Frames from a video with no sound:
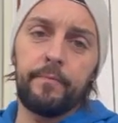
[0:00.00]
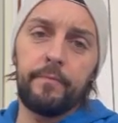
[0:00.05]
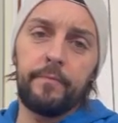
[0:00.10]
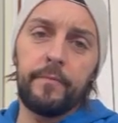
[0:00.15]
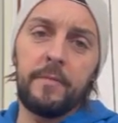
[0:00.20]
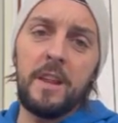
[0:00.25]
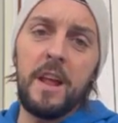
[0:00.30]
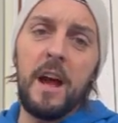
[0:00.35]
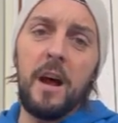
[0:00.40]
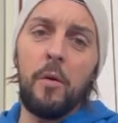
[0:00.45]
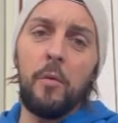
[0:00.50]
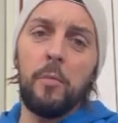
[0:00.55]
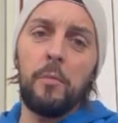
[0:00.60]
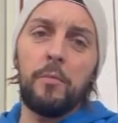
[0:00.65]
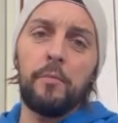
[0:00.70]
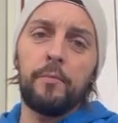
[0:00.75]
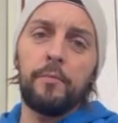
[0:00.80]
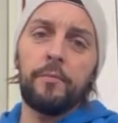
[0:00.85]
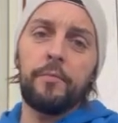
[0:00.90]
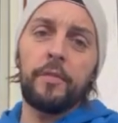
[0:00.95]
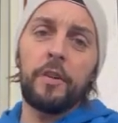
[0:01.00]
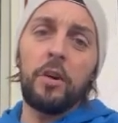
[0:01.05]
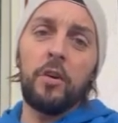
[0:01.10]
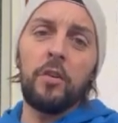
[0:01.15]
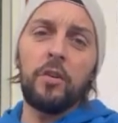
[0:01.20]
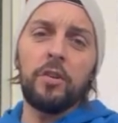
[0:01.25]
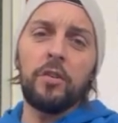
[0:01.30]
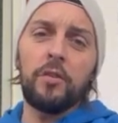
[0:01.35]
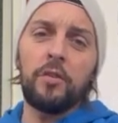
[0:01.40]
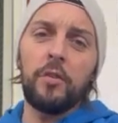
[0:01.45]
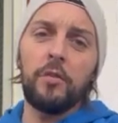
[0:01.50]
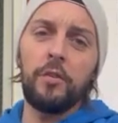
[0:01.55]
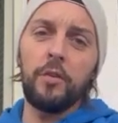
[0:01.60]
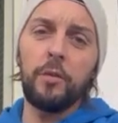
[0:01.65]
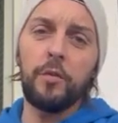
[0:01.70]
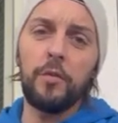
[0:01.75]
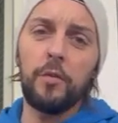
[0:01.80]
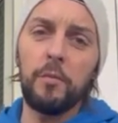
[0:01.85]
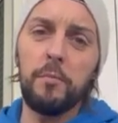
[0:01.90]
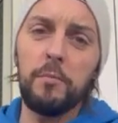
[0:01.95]
Now, the honest review
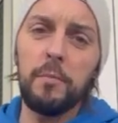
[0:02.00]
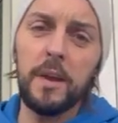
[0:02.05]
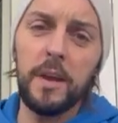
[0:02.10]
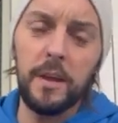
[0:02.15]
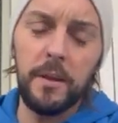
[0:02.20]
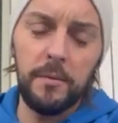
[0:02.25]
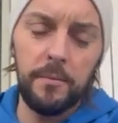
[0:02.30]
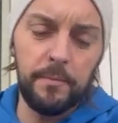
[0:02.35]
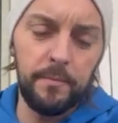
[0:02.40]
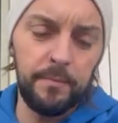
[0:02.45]
from me,